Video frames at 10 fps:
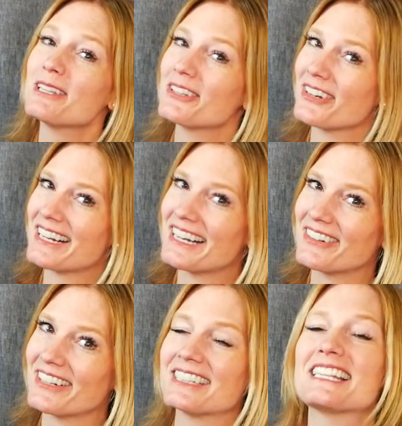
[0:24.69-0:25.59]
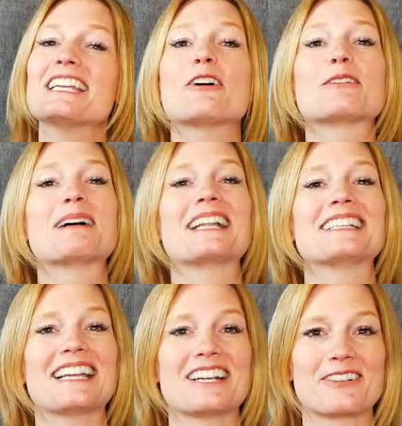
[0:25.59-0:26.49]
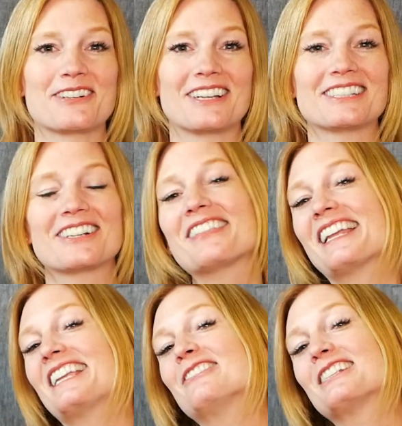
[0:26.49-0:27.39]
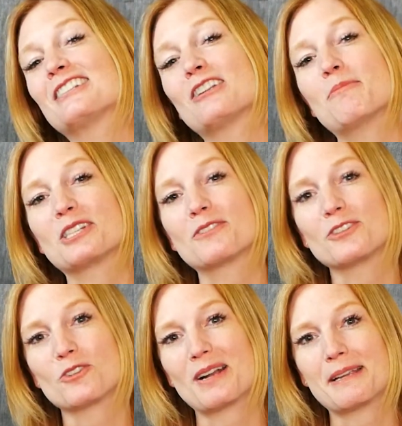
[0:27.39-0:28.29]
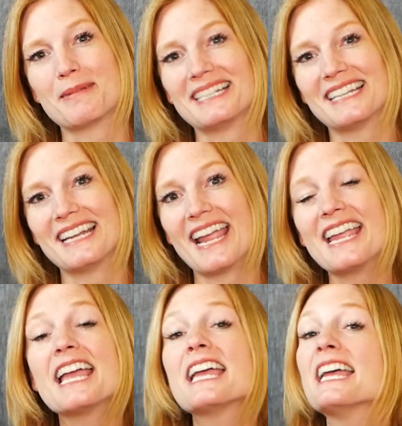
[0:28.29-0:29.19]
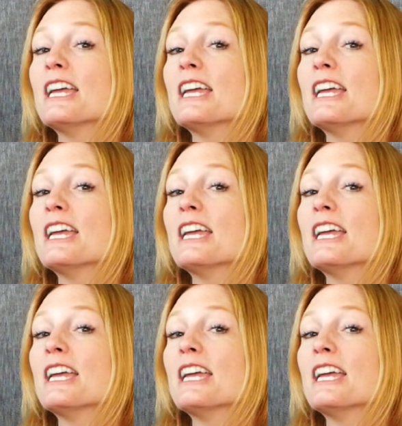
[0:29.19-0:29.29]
with Radiant Realty, your Montana realtor. Thank you so much for joining me today.